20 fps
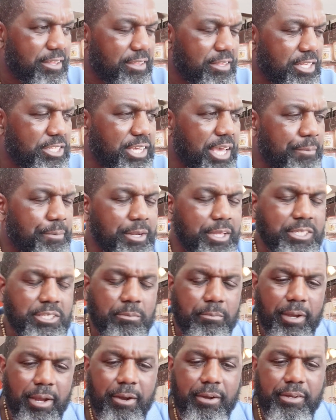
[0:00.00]
the Japanese
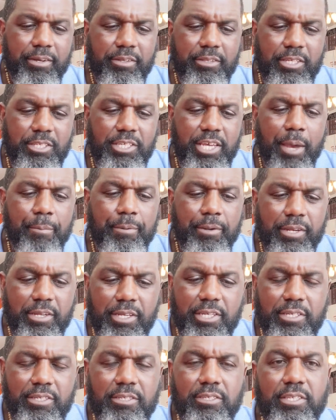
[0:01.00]
Ameri- the
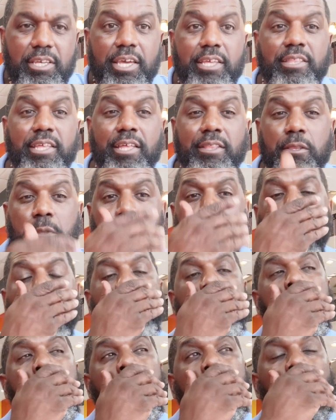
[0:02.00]
Japanese said that
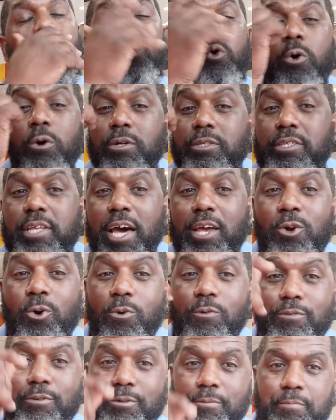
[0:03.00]
the war is not
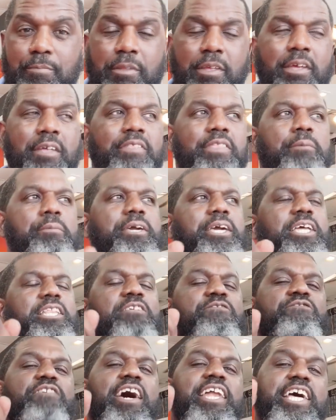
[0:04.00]
over. They began
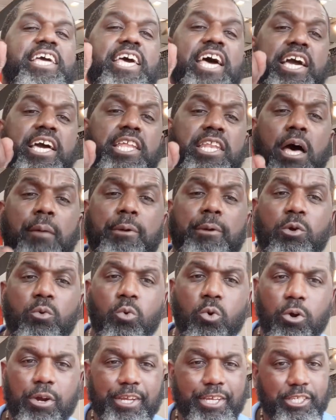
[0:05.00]
to fight an economic
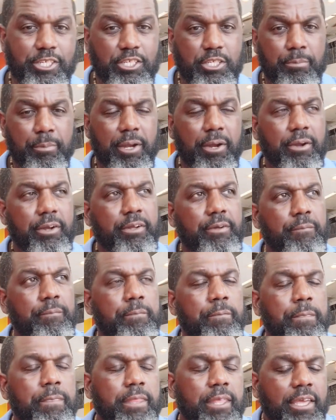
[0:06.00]
war against America.
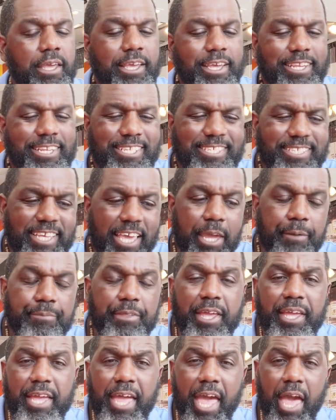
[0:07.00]
The same
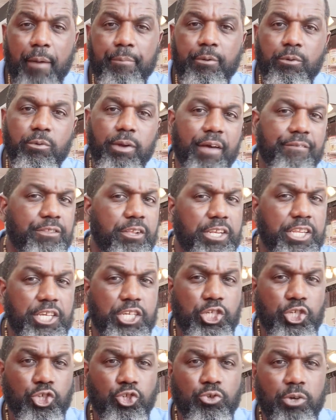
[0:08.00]
thing happened after
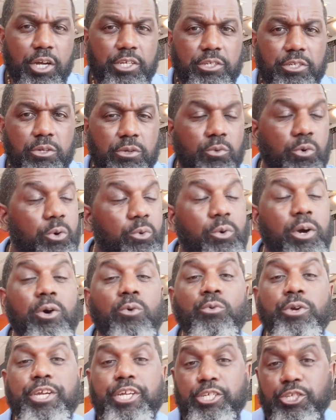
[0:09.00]
deconstruction,
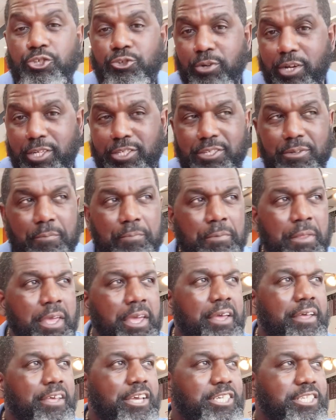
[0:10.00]
well, reconstruction,
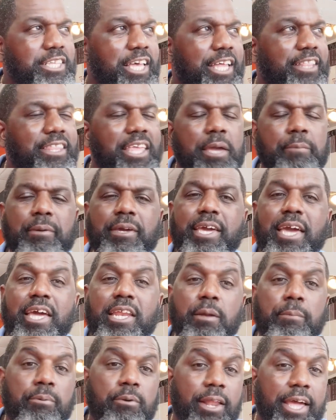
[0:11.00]
is that they
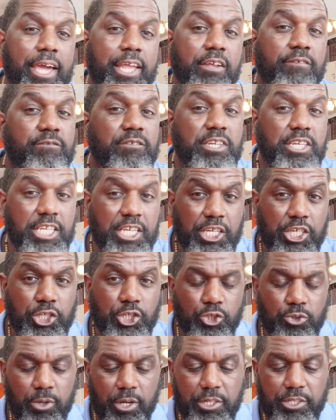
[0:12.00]
began a plan of
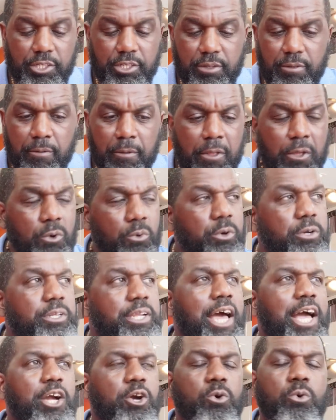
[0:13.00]
deconstruction. We're
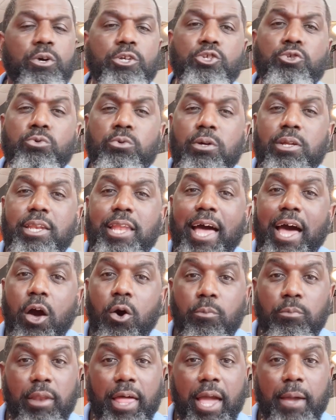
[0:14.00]
not going to
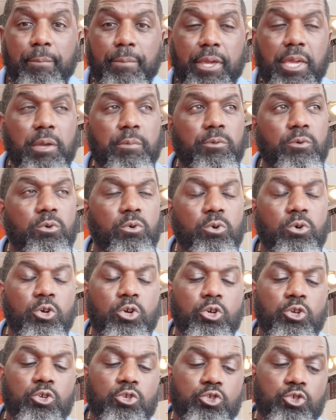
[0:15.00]
allow black people
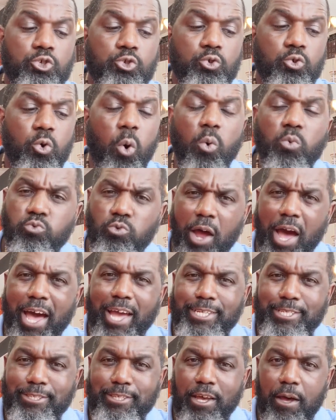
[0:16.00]
to
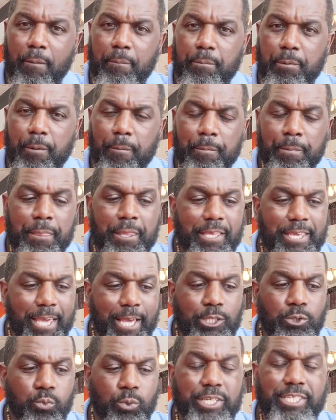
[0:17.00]
rise up.
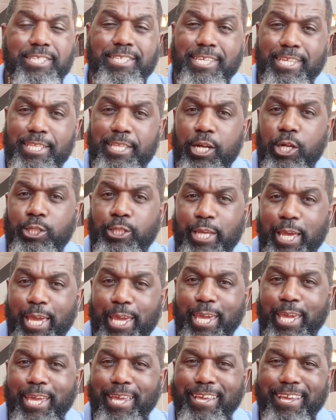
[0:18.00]
Yes, we see they're
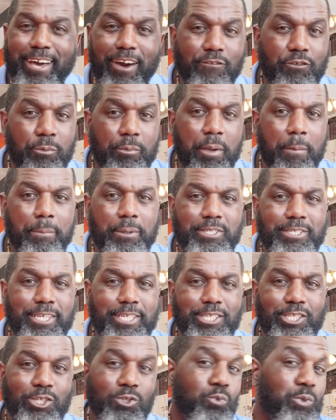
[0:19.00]
taking government
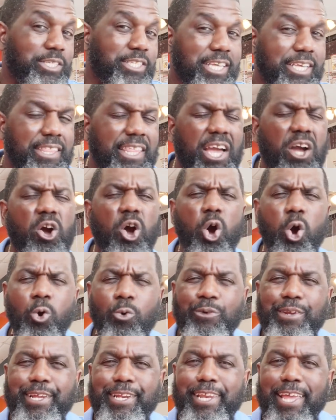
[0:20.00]
positions. We see they are
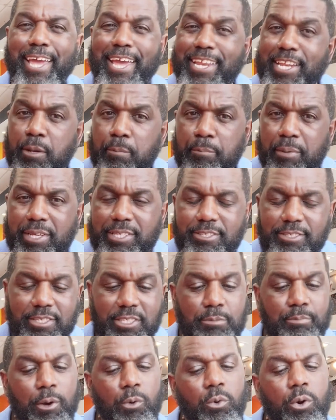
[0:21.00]
owning land and
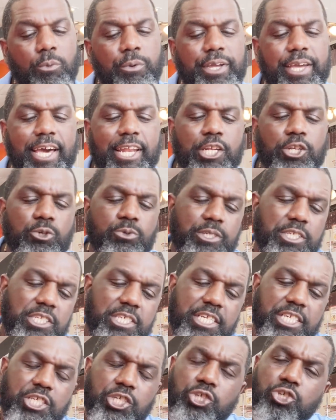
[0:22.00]
businesses, but what we got to do is
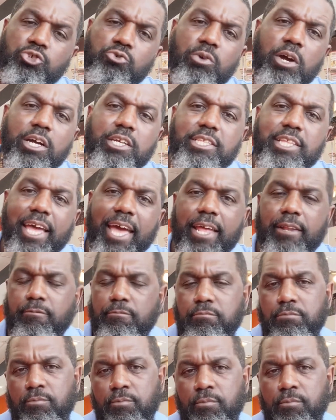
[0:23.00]
deconstruct that.